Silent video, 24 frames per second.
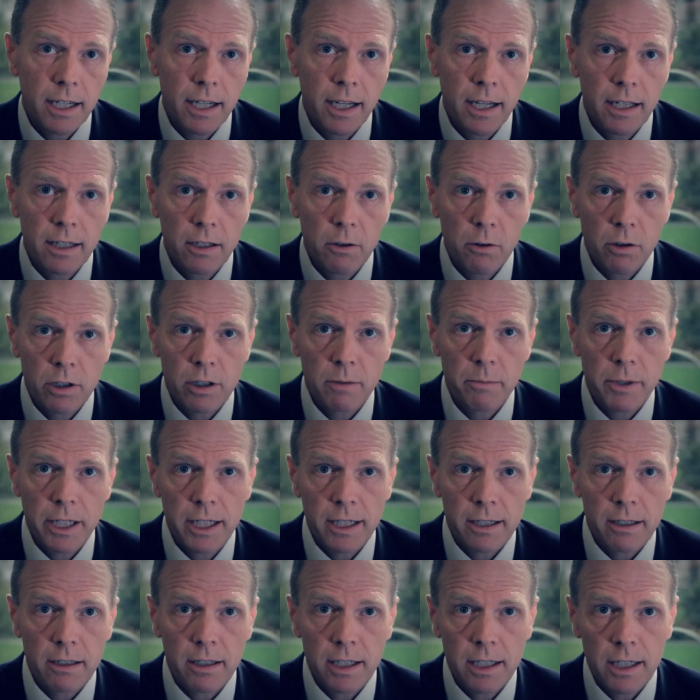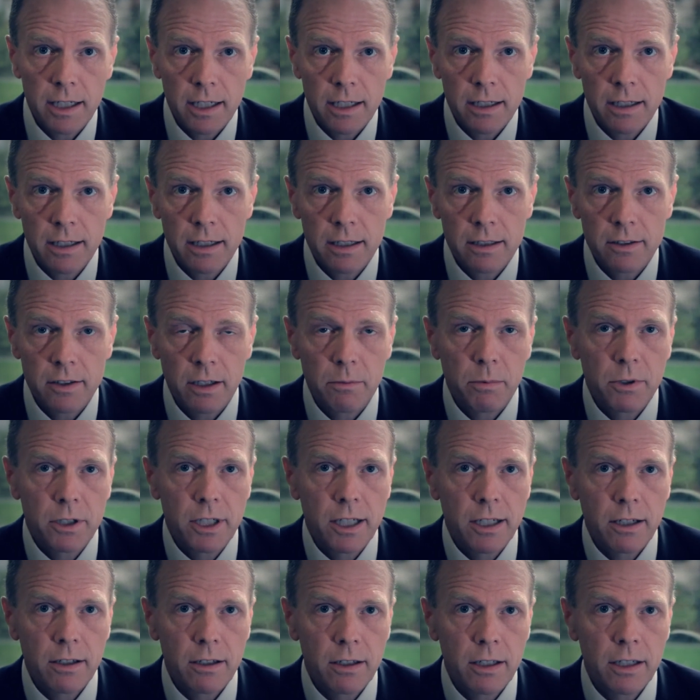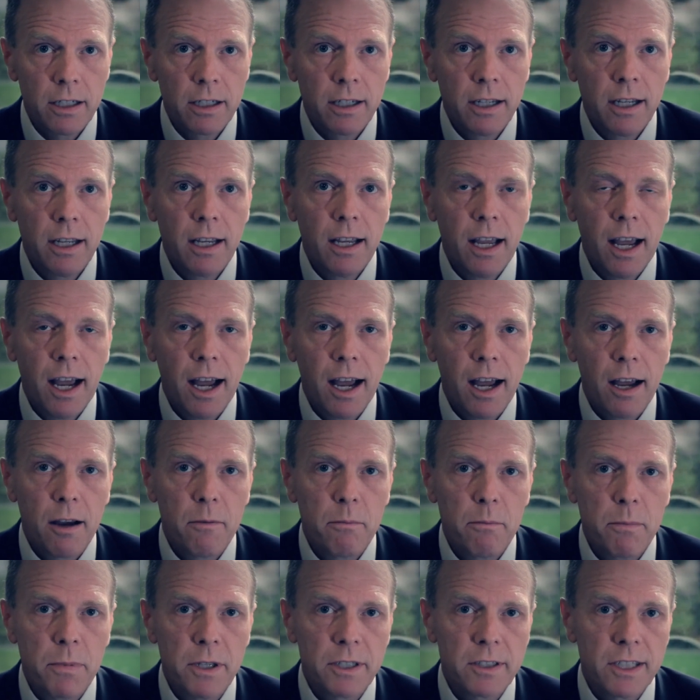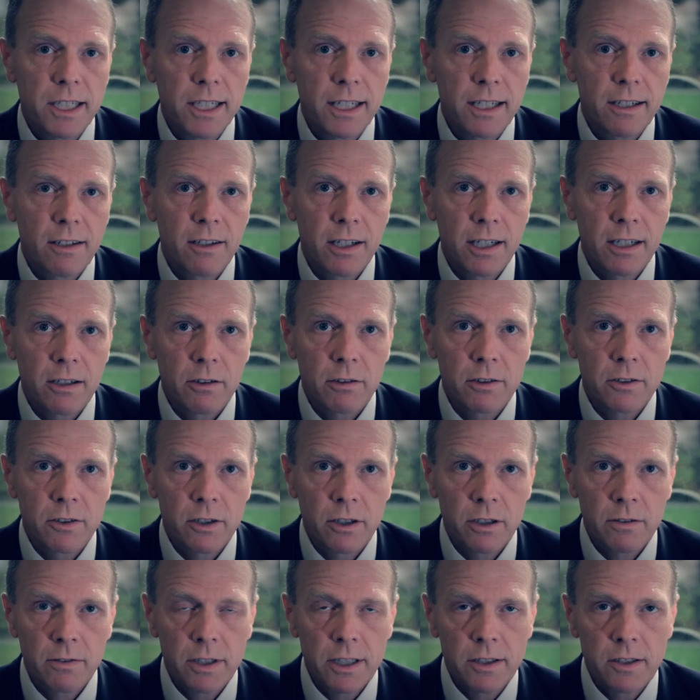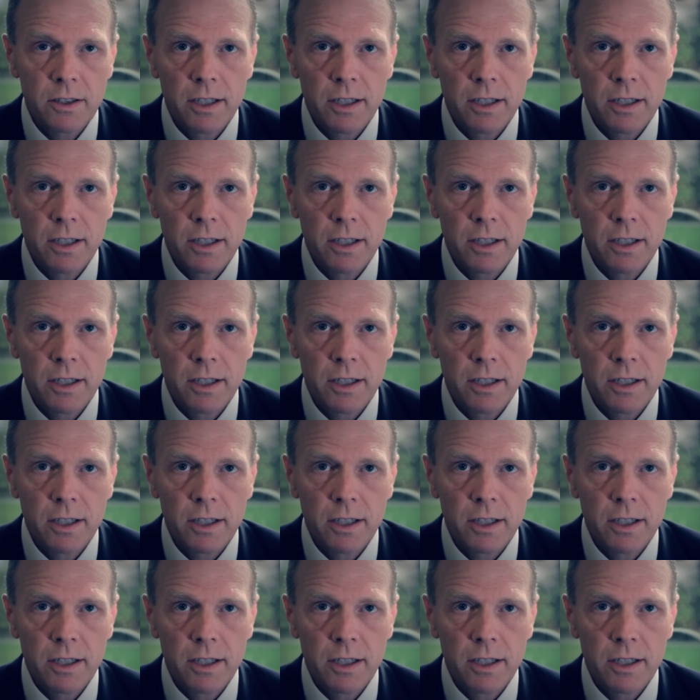And the orthopedic clinic is a particularly busy clinical service.